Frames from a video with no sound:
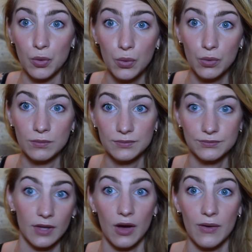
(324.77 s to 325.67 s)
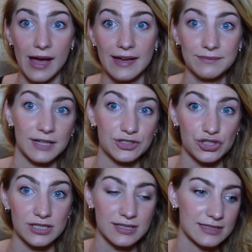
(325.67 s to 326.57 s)
Ooh, okay, let's
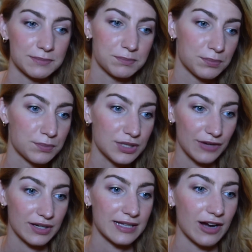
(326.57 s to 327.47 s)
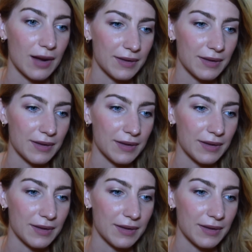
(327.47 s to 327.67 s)
just put that right there.